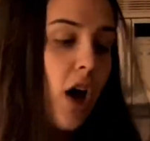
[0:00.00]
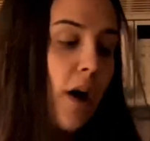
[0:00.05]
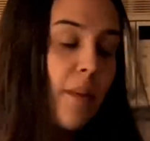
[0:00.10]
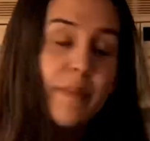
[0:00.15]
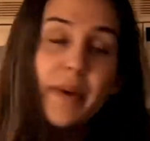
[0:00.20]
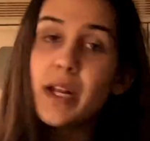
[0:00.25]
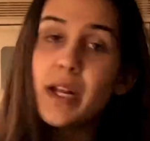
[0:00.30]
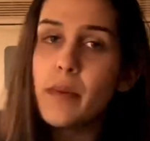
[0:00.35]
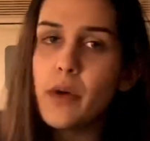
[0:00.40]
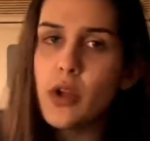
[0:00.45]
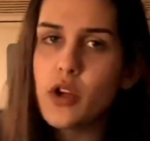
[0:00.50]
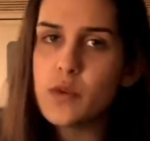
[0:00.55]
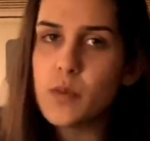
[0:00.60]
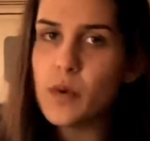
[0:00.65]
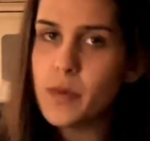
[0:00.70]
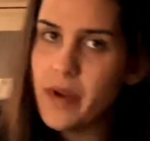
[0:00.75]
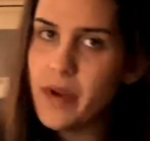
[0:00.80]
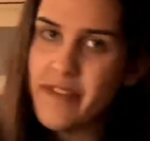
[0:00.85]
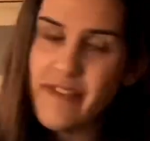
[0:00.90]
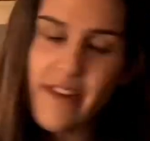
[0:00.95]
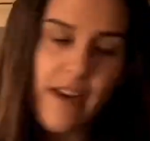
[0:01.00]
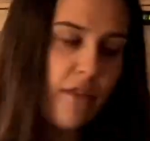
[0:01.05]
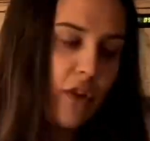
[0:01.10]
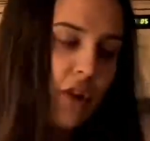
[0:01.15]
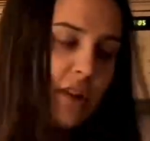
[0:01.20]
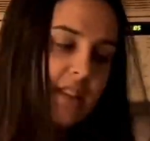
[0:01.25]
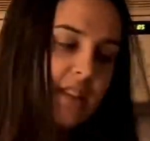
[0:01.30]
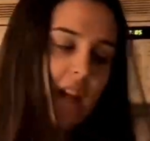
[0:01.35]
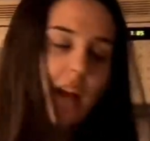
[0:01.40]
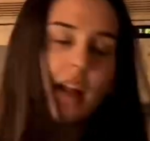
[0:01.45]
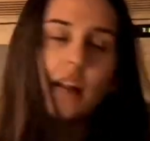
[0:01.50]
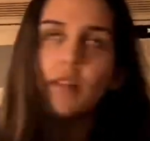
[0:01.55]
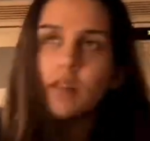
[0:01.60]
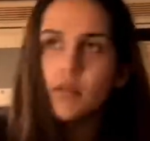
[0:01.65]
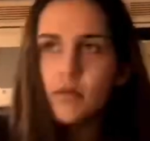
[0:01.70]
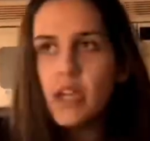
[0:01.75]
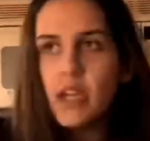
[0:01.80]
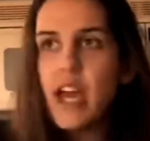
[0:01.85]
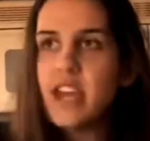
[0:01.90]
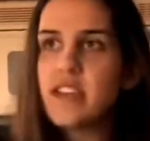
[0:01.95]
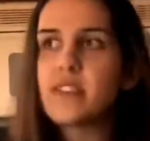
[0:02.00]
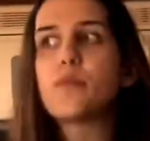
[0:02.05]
Peanut butter is one of my favorites, and yes,